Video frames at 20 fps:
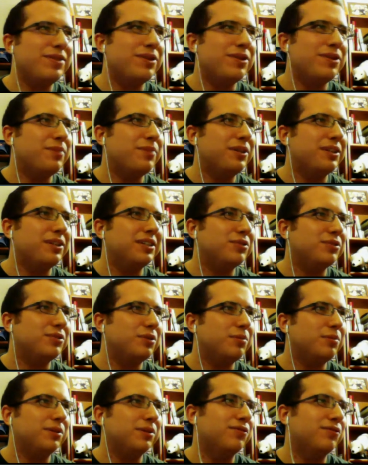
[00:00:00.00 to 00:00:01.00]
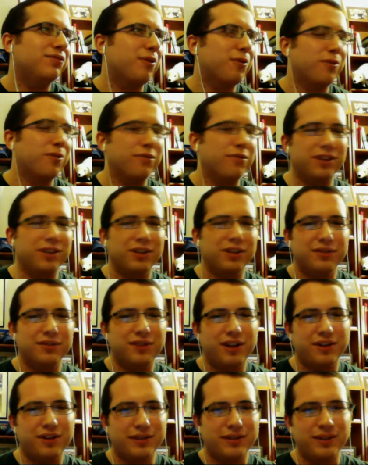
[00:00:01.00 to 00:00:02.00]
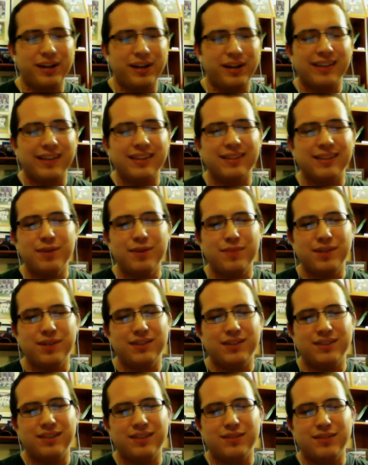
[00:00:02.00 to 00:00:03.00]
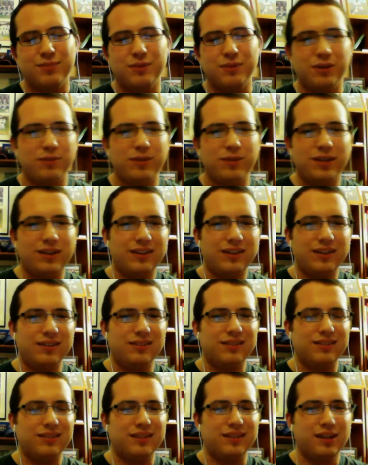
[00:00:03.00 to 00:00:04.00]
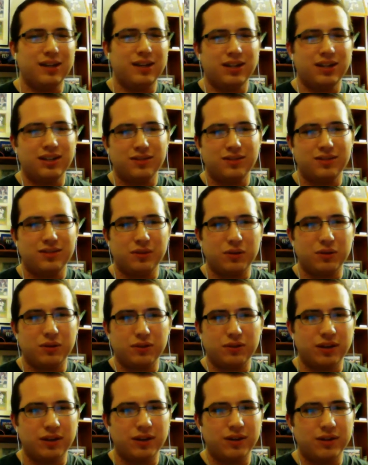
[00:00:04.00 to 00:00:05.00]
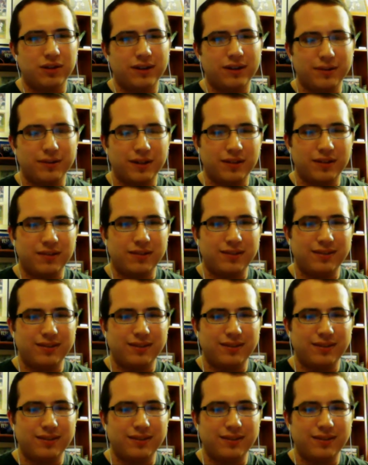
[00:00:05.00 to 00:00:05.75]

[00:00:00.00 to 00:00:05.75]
they're building to a book 4 reveal of Honor. Maybe it's this book because Zuko's here and now we get to see the